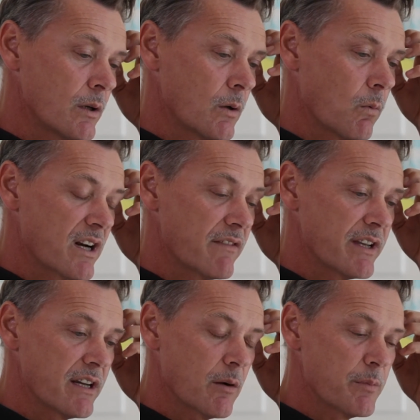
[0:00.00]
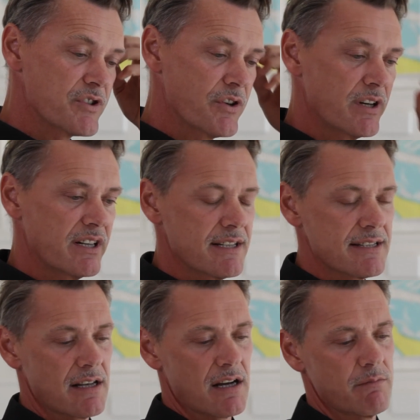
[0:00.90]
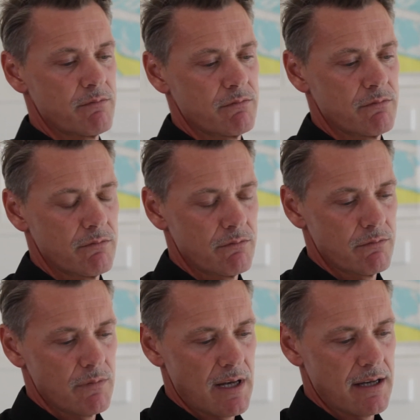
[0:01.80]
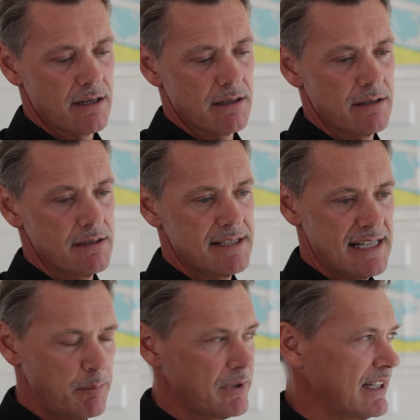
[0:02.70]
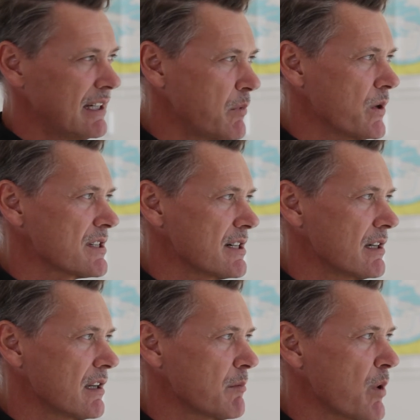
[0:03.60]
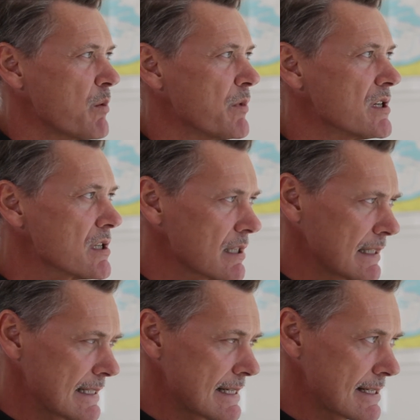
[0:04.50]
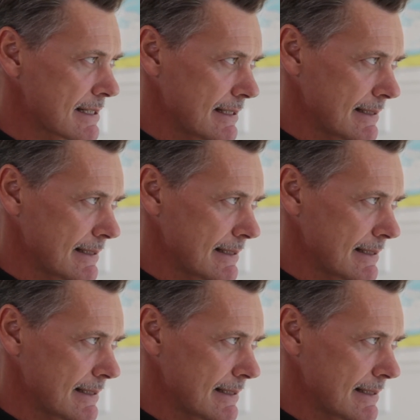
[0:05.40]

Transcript: One of the opportunities that I'm deeply immersed in at the moment is